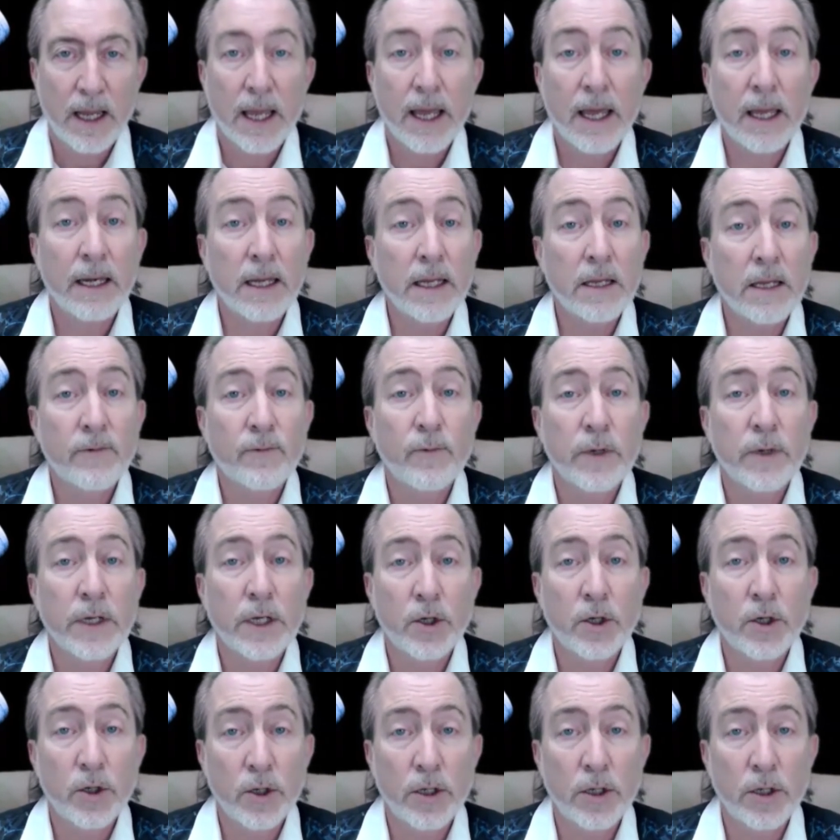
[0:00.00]
And if we
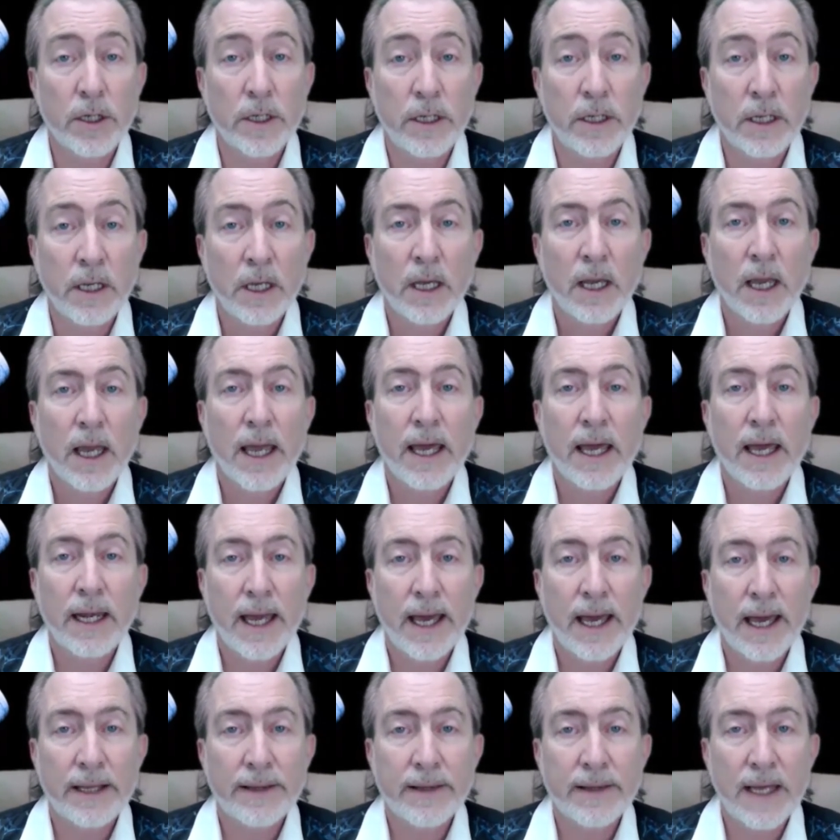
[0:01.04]
could, and
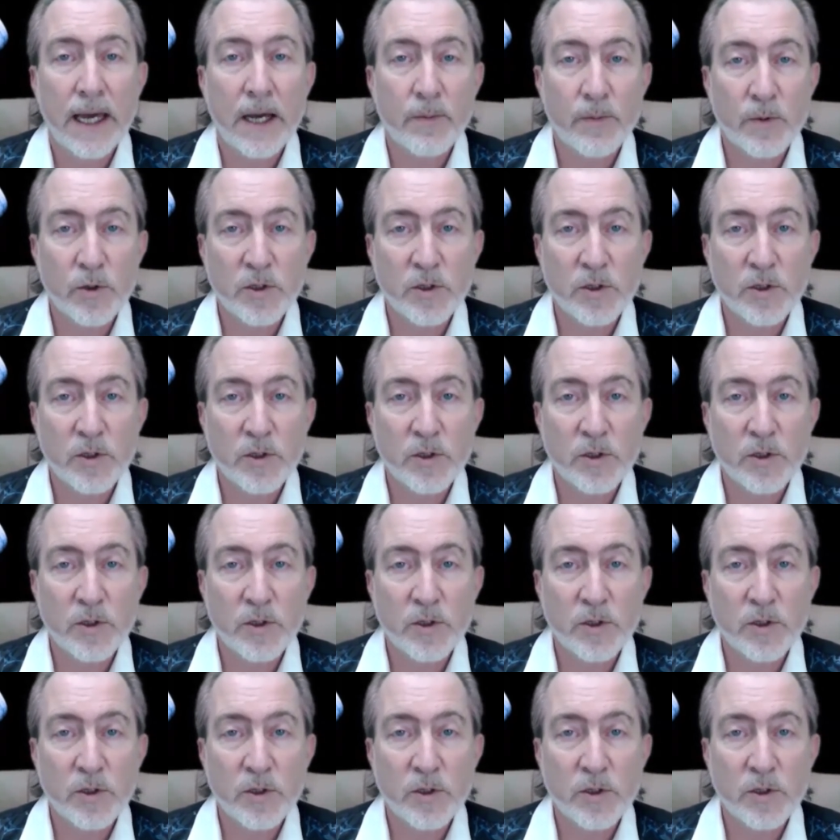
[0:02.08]
had that